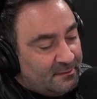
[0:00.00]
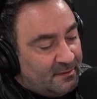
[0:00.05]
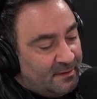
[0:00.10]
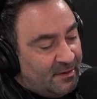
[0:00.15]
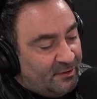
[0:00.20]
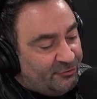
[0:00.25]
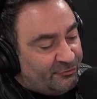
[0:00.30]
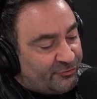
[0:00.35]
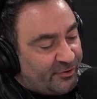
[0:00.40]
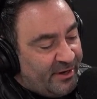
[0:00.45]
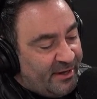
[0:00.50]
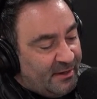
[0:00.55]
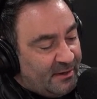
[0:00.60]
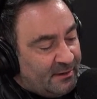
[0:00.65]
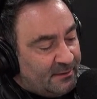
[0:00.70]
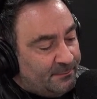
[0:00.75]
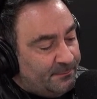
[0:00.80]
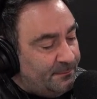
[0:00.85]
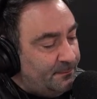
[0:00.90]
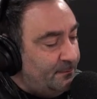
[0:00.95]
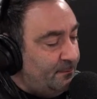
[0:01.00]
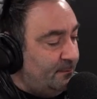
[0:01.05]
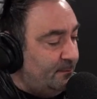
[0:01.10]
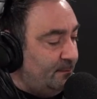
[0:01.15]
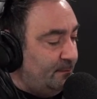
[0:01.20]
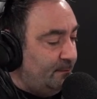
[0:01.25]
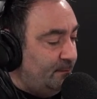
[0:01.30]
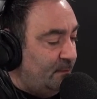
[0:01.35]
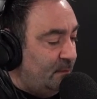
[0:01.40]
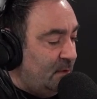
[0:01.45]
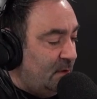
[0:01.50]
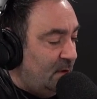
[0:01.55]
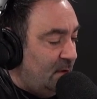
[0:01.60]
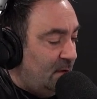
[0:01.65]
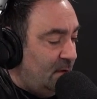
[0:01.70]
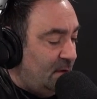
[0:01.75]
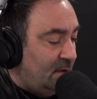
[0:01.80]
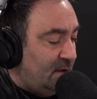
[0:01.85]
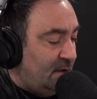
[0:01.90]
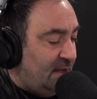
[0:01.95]
Andrea.
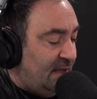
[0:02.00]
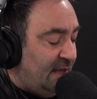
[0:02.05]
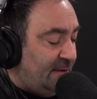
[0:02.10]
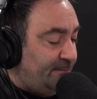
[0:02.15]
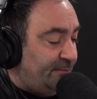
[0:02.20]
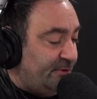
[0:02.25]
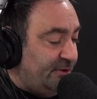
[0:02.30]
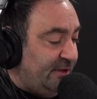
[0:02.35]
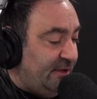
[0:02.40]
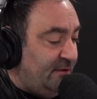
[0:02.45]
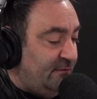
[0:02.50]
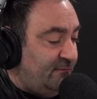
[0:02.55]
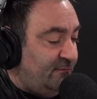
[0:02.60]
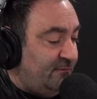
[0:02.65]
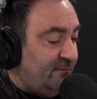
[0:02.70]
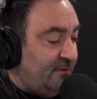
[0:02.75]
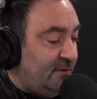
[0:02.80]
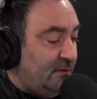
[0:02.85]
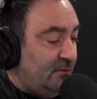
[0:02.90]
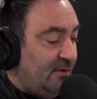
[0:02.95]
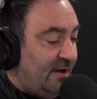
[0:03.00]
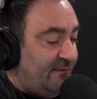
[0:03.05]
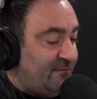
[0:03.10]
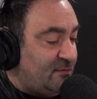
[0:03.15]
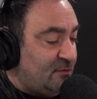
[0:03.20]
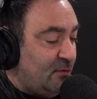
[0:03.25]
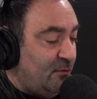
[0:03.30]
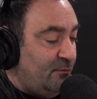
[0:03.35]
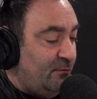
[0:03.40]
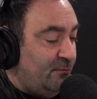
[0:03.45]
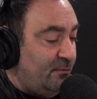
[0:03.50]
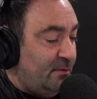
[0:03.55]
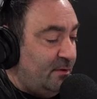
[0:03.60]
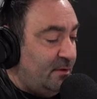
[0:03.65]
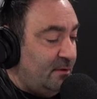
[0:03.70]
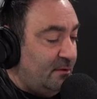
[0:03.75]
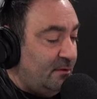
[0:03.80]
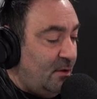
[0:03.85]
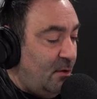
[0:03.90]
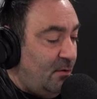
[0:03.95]
Can't believe you have so
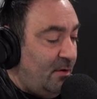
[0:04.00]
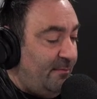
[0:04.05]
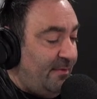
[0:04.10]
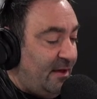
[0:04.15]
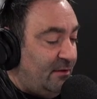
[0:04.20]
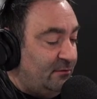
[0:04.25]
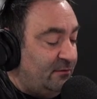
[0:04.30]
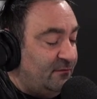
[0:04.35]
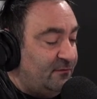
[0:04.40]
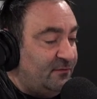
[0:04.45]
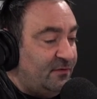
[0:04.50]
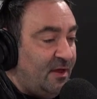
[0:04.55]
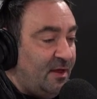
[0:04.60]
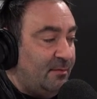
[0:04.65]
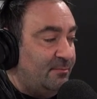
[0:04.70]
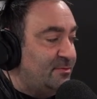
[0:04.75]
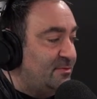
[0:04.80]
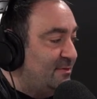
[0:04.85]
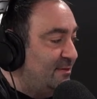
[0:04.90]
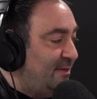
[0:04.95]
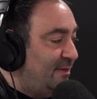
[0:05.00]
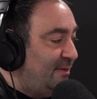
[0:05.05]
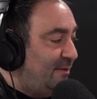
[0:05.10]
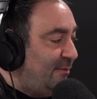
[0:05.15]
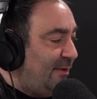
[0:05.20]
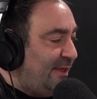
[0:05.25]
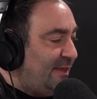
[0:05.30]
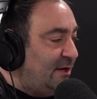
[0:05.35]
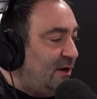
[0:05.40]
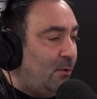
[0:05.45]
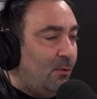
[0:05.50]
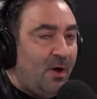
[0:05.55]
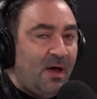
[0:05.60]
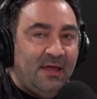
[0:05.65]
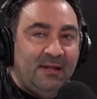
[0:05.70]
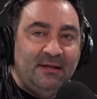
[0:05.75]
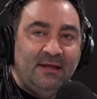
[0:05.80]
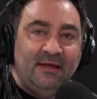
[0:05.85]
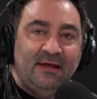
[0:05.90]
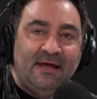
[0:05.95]
low amount of subs. Uh, well, you know
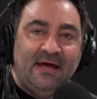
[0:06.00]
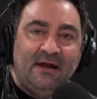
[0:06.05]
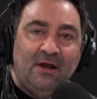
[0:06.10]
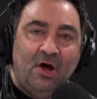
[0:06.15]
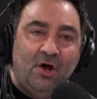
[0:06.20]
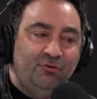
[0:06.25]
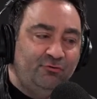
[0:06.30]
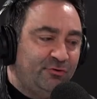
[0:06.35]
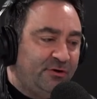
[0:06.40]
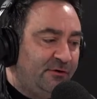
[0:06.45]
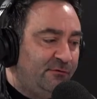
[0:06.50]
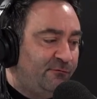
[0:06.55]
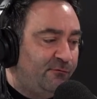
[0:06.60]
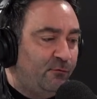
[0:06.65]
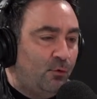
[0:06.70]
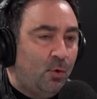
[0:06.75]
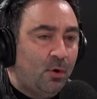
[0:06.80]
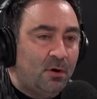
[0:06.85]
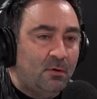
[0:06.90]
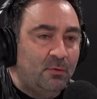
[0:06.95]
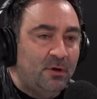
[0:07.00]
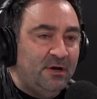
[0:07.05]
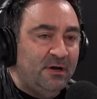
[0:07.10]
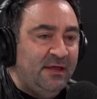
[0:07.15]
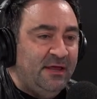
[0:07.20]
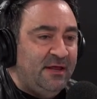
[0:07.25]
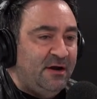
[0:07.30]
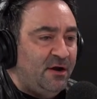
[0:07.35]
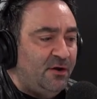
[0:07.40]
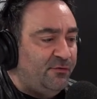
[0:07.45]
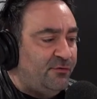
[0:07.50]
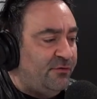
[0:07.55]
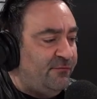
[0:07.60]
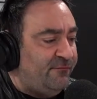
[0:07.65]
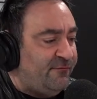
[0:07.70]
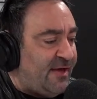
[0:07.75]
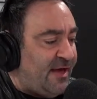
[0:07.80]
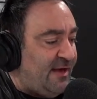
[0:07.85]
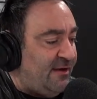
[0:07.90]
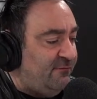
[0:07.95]
what? I got 104. We're going to hit
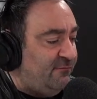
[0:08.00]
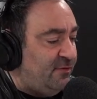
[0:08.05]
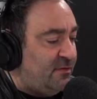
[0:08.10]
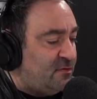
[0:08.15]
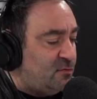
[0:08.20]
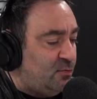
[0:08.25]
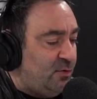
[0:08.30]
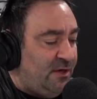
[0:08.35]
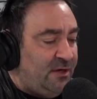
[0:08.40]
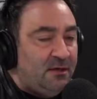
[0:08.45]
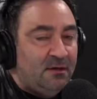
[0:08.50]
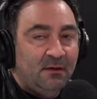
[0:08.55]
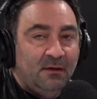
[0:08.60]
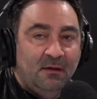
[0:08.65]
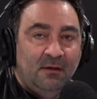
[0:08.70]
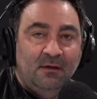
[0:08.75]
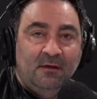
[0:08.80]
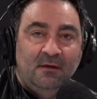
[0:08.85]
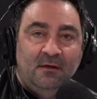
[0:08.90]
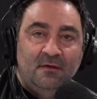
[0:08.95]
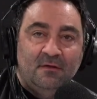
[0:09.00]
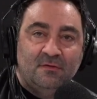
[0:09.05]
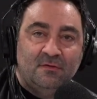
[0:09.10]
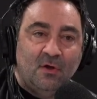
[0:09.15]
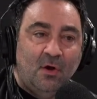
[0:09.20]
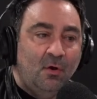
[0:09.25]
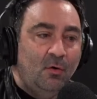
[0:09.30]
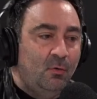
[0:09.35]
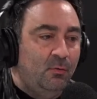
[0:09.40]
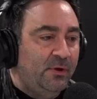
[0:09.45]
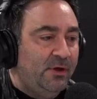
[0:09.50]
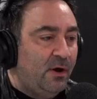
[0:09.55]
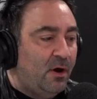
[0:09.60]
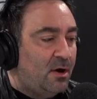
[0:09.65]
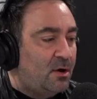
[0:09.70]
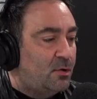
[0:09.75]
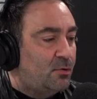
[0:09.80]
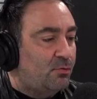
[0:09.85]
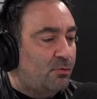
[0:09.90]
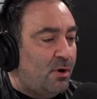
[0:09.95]
105 this week. So we
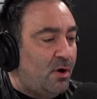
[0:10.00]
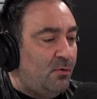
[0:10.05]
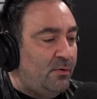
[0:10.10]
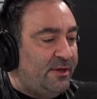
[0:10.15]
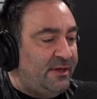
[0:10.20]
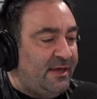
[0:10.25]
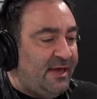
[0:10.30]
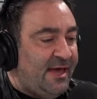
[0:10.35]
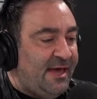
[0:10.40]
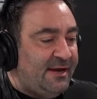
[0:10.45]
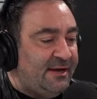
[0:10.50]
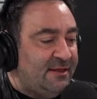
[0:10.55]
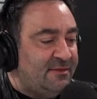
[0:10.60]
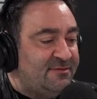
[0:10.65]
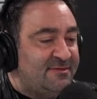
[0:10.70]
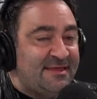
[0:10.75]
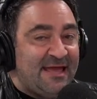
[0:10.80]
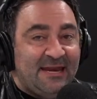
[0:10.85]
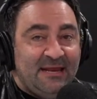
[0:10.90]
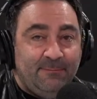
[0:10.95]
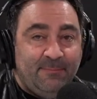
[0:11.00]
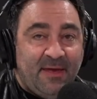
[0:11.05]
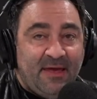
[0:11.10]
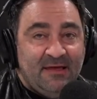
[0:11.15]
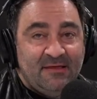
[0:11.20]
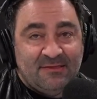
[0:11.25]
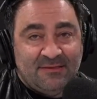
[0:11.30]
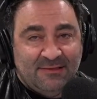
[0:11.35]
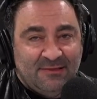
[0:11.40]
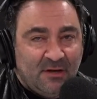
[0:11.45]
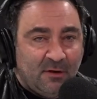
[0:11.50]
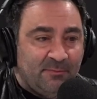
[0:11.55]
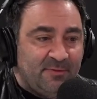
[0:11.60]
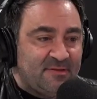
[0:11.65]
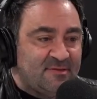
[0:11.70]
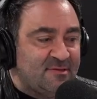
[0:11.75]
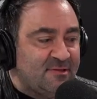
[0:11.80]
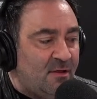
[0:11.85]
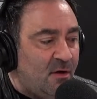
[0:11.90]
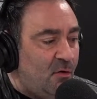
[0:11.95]
are growing at a steady pace, a little
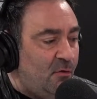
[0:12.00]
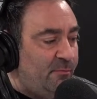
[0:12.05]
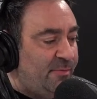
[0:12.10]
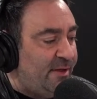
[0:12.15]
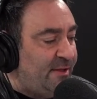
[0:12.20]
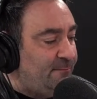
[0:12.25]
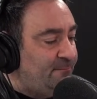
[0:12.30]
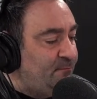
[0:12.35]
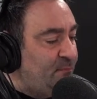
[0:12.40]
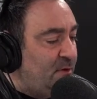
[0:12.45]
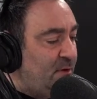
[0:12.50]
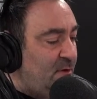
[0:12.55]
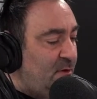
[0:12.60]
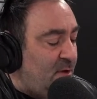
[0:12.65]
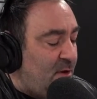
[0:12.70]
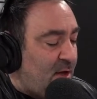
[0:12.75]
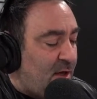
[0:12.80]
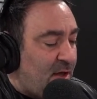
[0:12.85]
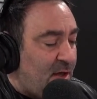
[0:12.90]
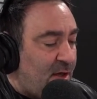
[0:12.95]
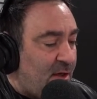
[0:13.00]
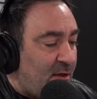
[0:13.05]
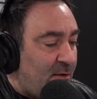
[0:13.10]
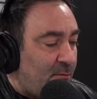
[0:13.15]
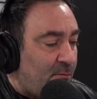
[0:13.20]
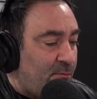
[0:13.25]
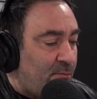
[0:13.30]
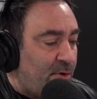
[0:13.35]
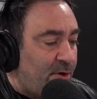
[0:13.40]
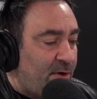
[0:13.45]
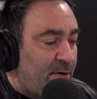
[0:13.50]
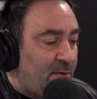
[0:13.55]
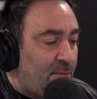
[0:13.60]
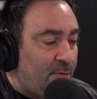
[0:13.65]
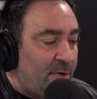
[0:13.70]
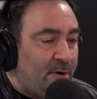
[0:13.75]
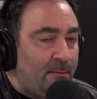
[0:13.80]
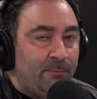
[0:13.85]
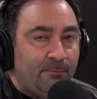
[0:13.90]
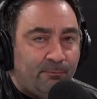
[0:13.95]
bit slow, but uh, we're,
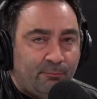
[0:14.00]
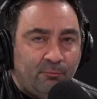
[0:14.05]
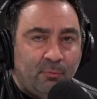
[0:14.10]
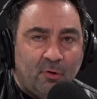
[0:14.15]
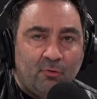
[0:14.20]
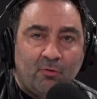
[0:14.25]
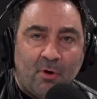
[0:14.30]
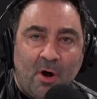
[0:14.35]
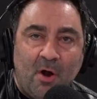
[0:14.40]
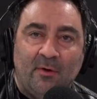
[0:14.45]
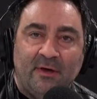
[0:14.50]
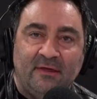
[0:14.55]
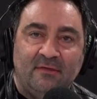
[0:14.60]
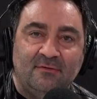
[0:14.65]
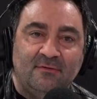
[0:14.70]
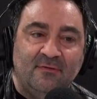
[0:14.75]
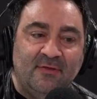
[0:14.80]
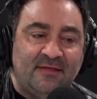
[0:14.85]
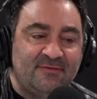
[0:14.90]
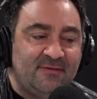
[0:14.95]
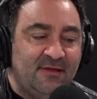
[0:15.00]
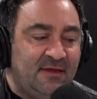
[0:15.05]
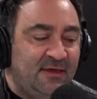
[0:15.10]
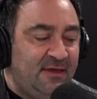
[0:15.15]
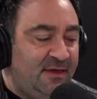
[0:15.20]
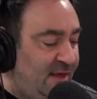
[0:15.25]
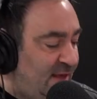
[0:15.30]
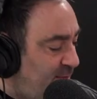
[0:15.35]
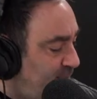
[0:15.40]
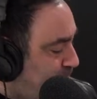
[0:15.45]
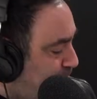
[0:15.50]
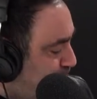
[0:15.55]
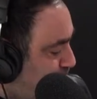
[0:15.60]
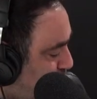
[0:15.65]
we're, we're growing. So that's the key.